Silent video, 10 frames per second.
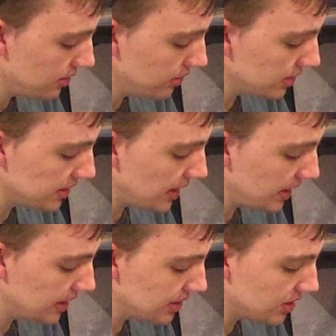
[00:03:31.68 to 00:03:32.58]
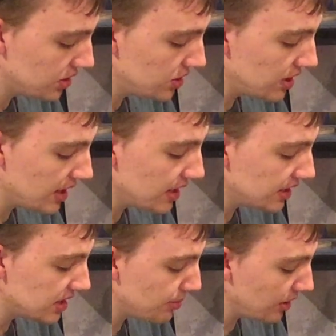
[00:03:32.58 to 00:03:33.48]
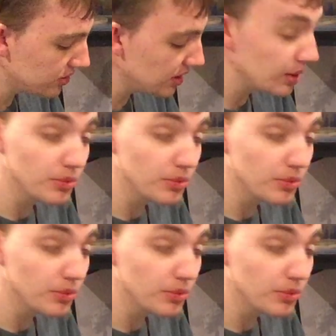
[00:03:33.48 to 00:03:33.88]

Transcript: Looks like it's just about done.